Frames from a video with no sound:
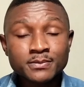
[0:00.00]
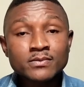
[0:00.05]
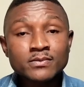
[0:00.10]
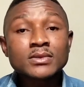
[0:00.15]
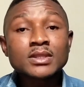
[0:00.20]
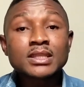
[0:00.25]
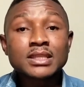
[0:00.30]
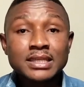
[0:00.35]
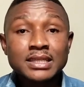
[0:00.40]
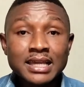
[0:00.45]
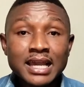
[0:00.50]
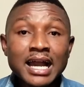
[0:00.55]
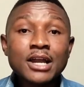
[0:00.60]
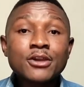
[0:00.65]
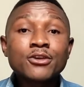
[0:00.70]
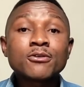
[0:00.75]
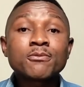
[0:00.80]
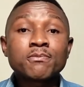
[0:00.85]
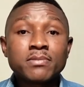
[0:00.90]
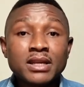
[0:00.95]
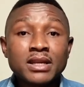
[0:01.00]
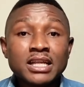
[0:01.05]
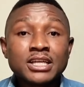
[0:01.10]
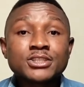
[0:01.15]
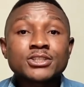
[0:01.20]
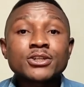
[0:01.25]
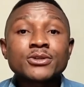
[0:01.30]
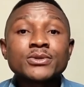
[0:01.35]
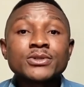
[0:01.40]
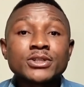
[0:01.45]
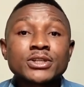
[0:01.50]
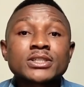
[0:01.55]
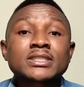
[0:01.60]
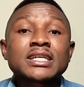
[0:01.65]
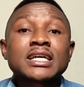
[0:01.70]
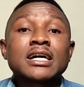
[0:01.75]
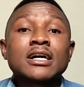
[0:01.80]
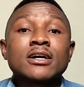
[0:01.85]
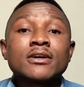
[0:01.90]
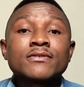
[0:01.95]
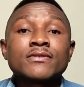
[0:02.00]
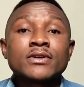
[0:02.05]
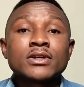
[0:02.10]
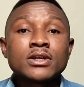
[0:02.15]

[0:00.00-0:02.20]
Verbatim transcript: Yeah, you're pleasuring yourself.